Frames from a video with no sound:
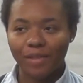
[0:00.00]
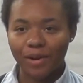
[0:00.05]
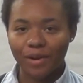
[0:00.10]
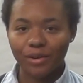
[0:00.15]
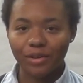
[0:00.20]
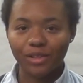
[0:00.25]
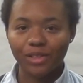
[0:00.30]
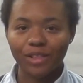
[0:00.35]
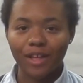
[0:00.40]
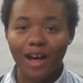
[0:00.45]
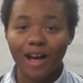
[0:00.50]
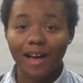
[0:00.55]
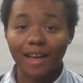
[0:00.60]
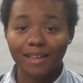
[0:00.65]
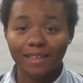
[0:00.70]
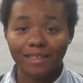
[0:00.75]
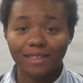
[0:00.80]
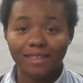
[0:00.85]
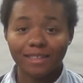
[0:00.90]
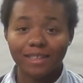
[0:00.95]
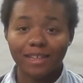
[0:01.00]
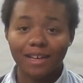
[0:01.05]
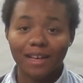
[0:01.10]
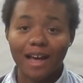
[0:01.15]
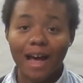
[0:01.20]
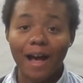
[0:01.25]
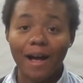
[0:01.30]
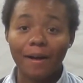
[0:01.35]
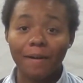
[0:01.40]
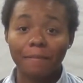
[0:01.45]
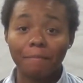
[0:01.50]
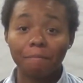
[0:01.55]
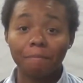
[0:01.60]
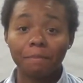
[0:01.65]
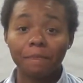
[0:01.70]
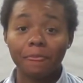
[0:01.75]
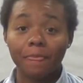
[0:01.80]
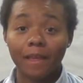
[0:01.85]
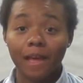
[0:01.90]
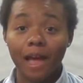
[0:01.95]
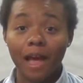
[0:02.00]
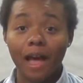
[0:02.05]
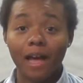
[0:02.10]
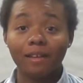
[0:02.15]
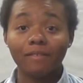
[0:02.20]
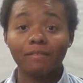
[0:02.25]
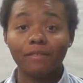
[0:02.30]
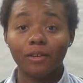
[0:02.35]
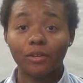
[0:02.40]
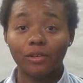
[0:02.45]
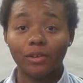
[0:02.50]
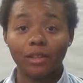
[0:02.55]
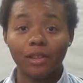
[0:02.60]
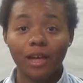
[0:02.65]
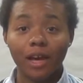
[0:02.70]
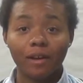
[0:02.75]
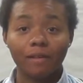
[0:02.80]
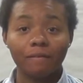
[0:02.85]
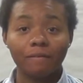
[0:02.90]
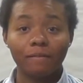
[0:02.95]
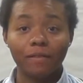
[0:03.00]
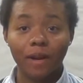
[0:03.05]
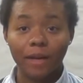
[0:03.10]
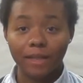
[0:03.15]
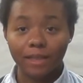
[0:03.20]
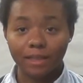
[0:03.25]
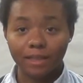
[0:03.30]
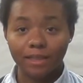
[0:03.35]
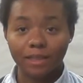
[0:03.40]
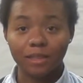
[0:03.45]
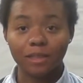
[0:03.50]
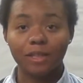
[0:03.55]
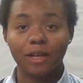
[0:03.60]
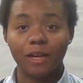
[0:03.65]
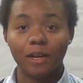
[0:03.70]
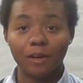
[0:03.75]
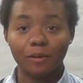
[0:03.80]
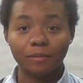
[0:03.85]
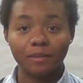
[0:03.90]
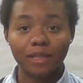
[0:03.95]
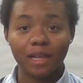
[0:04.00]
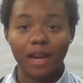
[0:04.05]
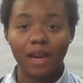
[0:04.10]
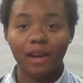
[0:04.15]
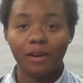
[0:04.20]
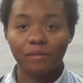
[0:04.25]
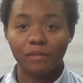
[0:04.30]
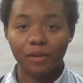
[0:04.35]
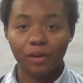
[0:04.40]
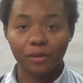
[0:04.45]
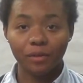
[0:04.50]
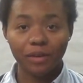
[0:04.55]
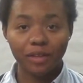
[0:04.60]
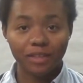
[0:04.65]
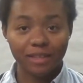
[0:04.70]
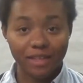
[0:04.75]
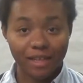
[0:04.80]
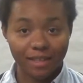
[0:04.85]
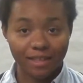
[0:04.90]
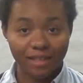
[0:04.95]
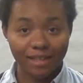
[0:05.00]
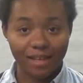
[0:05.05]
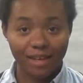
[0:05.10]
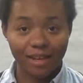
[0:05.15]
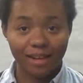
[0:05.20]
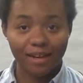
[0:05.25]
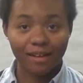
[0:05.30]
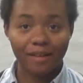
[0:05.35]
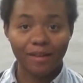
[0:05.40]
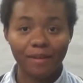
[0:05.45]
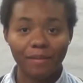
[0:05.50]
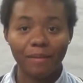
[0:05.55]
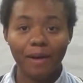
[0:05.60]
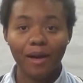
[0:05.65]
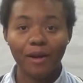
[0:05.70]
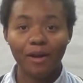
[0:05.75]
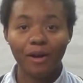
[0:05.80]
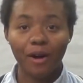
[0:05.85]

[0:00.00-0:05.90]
learned a lot. Mm -hmm. Um, I've learned a lot of phrases and terms that I never knew existed about